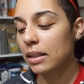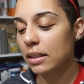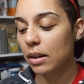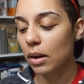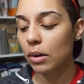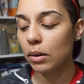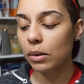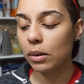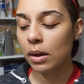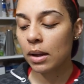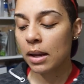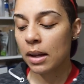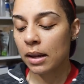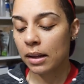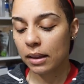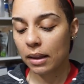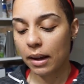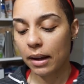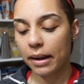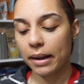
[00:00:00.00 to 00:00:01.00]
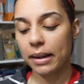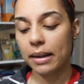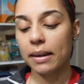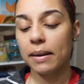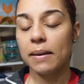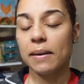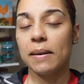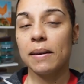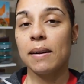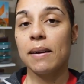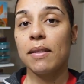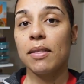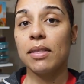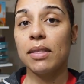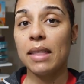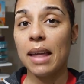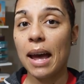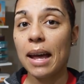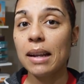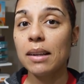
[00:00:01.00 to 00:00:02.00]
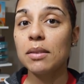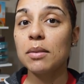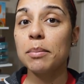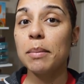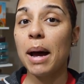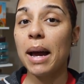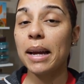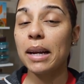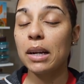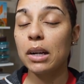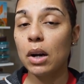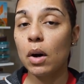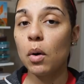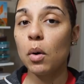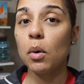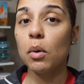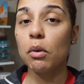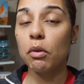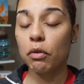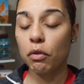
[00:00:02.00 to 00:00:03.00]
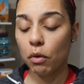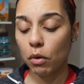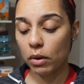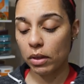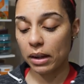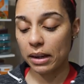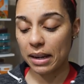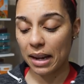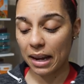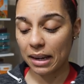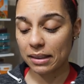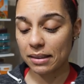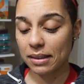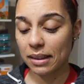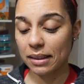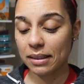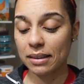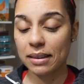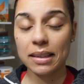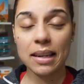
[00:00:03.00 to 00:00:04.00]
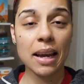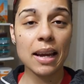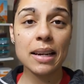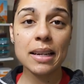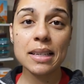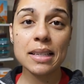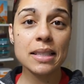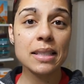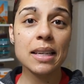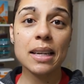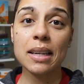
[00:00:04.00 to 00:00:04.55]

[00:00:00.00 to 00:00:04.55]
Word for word: So like, that is my goal for the next sixty days,